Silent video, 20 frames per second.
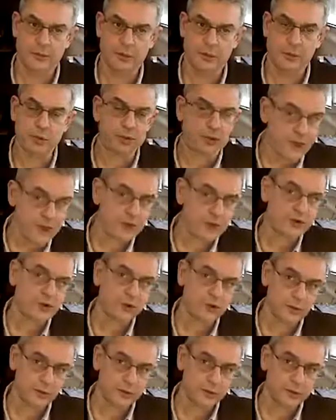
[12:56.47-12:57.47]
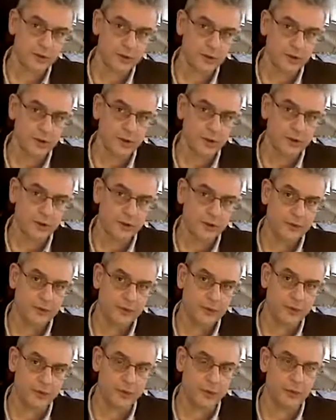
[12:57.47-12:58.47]
the potential
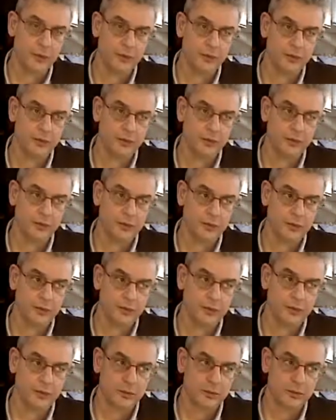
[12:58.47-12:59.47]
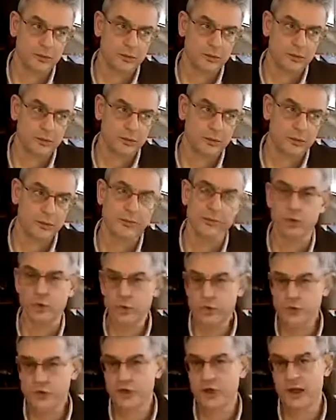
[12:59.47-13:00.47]
to
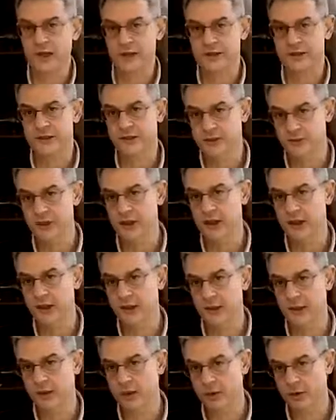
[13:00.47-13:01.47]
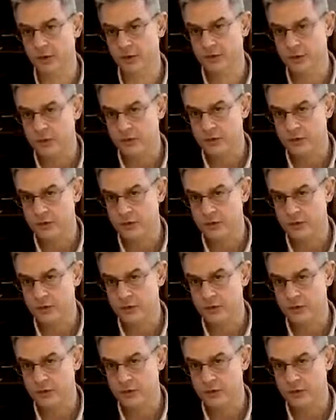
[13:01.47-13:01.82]
revolutionize the field of